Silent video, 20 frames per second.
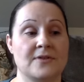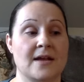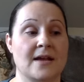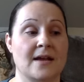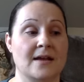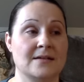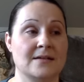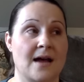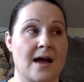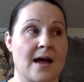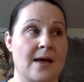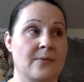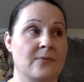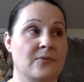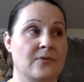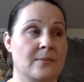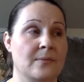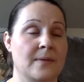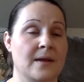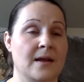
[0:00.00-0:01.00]
taking time
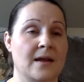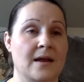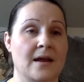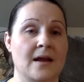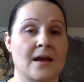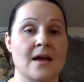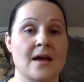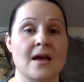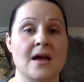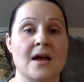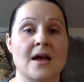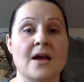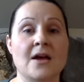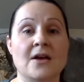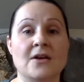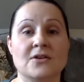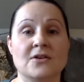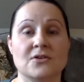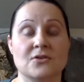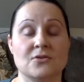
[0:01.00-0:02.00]
for me
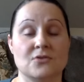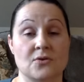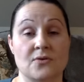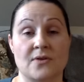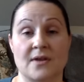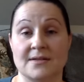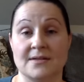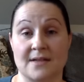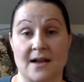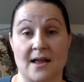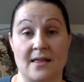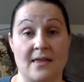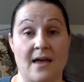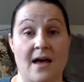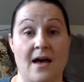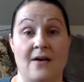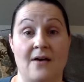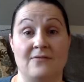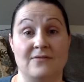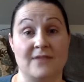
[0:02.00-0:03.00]
to do things that I
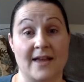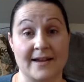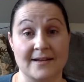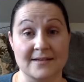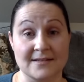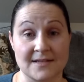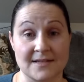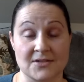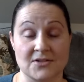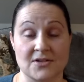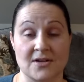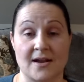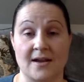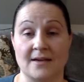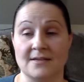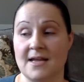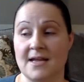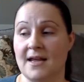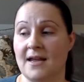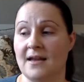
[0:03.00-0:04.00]
love, like stitching,
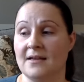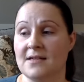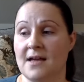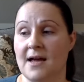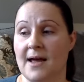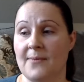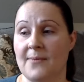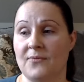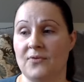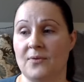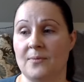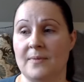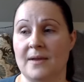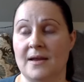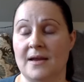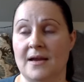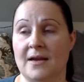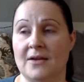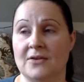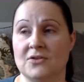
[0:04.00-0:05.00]
taking time for
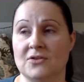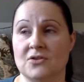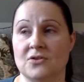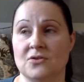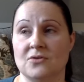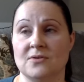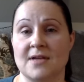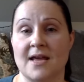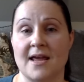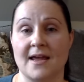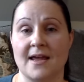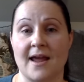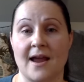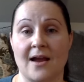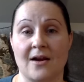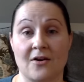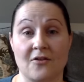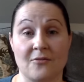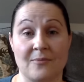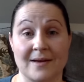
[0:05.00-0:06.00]
me to take
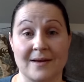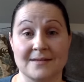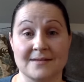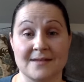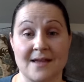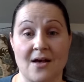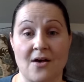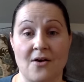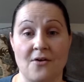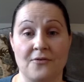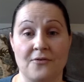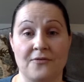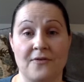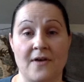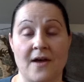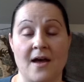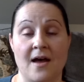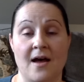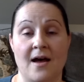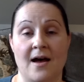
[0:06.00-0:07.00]
care of myself,
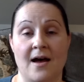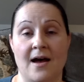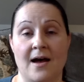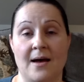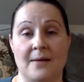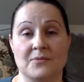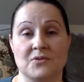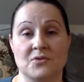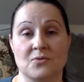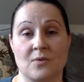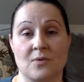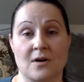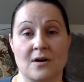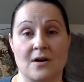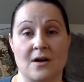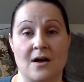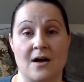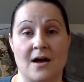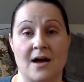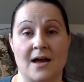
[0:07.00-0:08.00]
to work
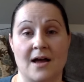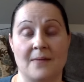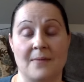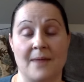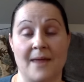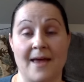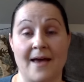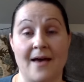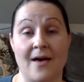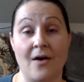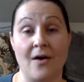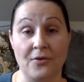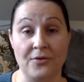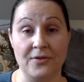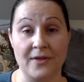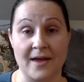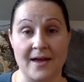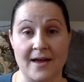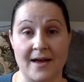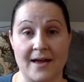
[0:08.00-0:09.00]
on my health
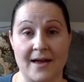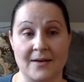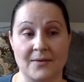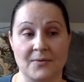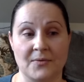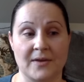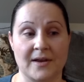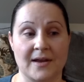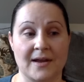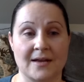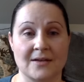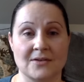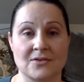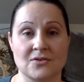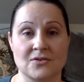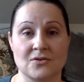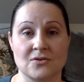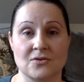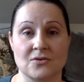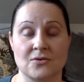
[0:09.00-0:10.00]
and getting
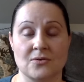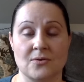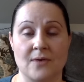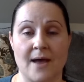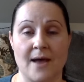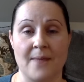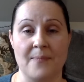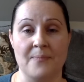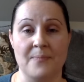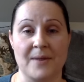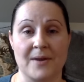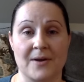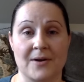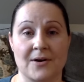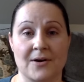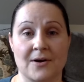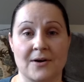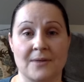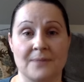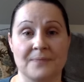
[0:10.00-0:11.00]
into
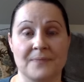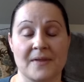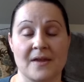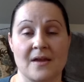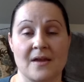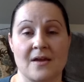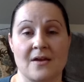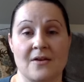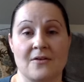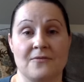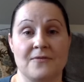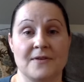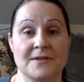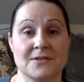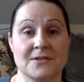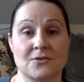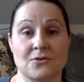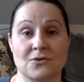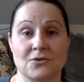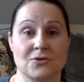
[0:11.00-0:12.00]
better
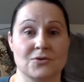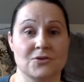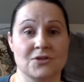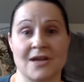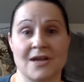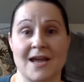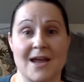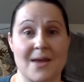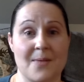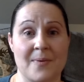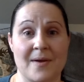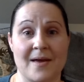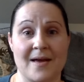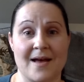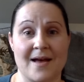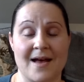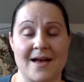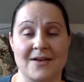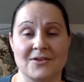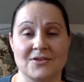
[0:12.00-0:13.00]
physical shape
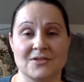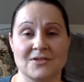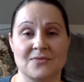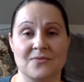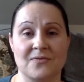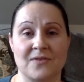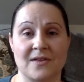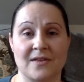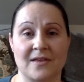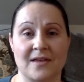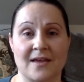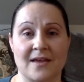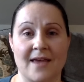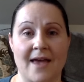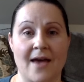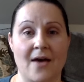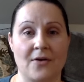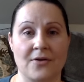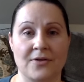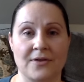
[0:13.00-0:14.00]
and just feeling
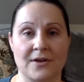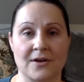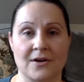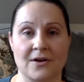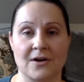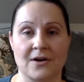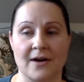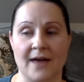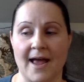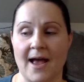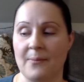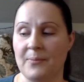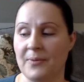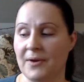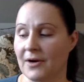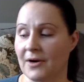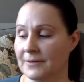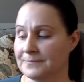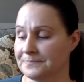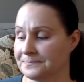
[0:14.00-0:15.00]
healthier and
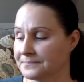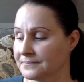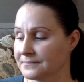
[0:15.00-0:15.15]
happier.